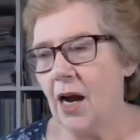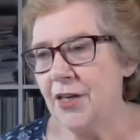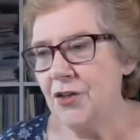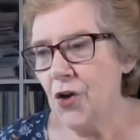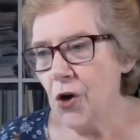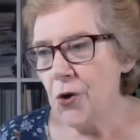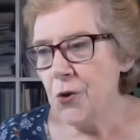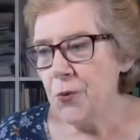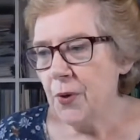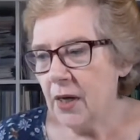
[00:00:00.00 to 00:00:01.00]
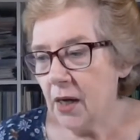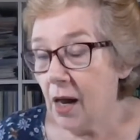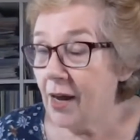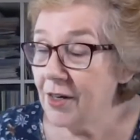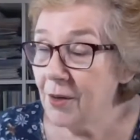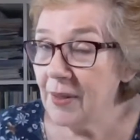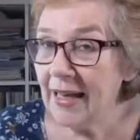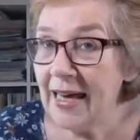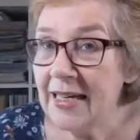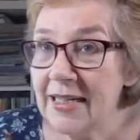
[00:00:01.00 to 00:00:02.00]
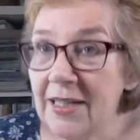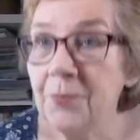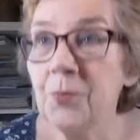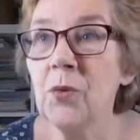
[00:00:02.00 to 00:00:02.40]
I know I know a lady